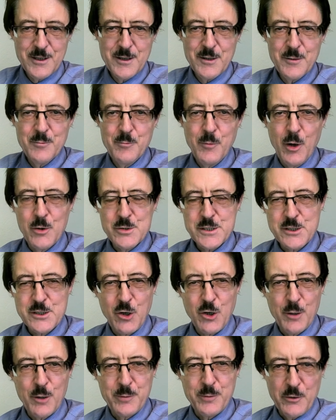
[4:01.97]
Most
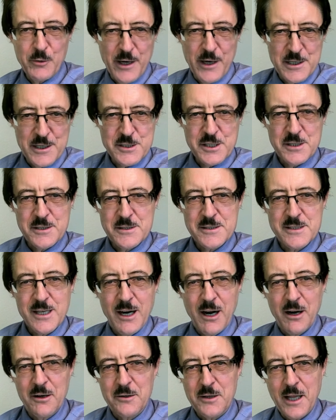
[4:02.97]
corporations
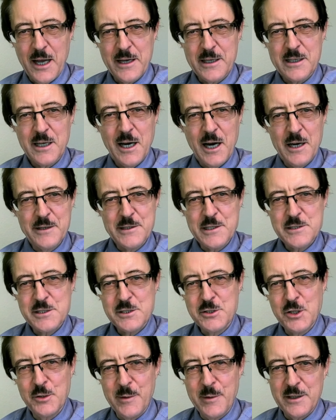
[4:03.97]
are like
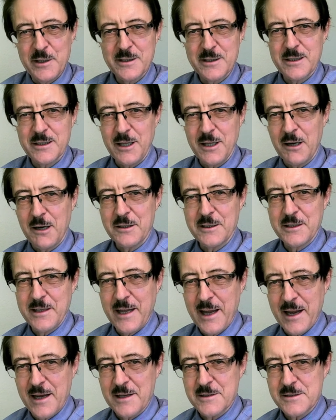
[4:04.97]
unassuming Clark
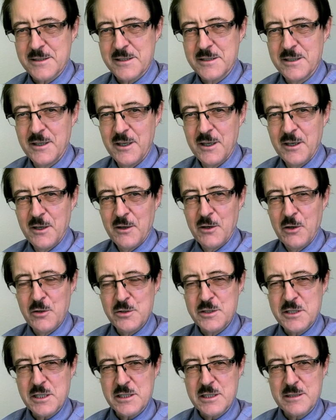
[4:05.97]
Kents who
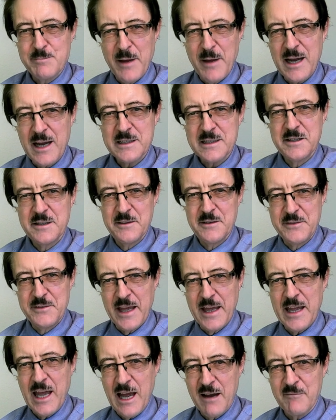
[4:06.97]
suspect
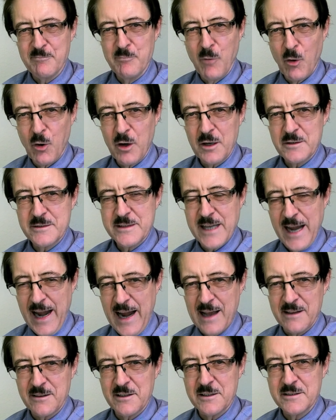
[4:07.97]
they have more
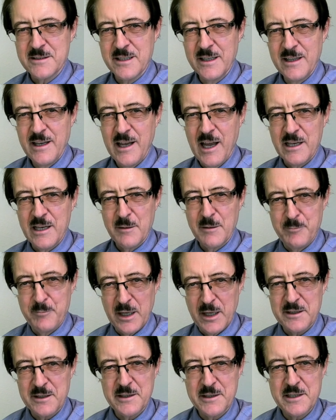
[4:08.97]
talent and
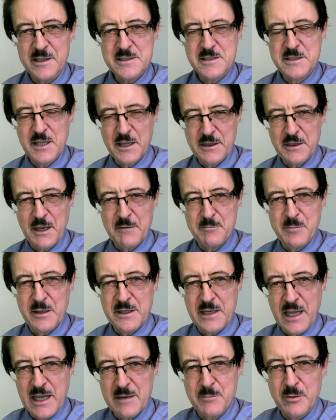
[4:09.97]
abilities than they've been
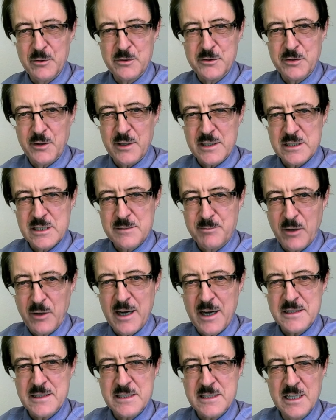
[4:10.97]
able to
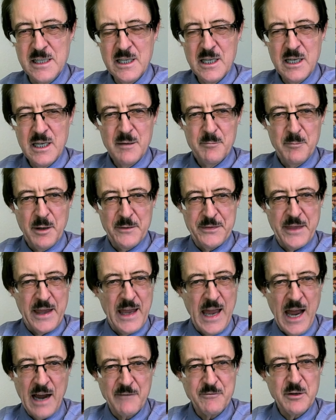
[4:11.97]
express, but they
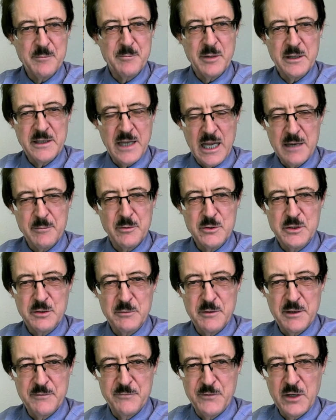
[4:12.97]
haven't been able to
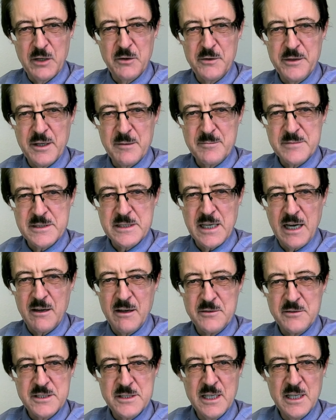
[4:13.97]
reveal
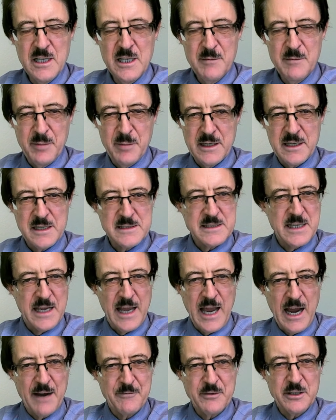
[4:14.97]
themselves because they
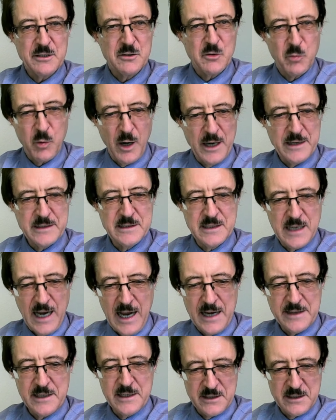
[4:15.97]
haven't quite
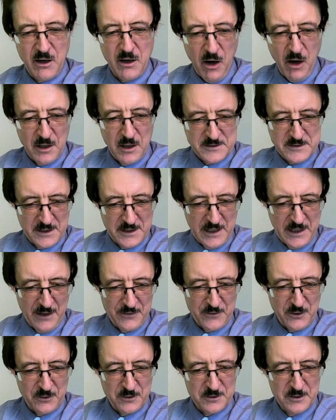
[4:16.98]
gotten it all
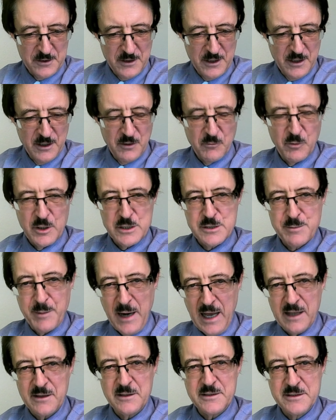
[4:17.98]
together which
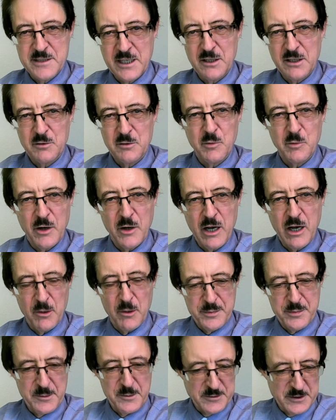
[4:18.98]
Palantir will
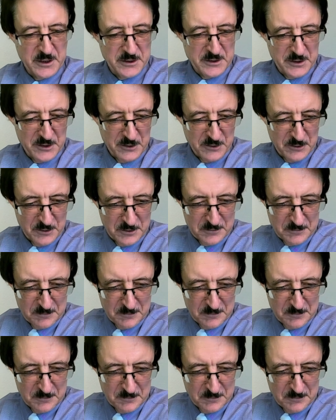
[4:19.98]
help them to do.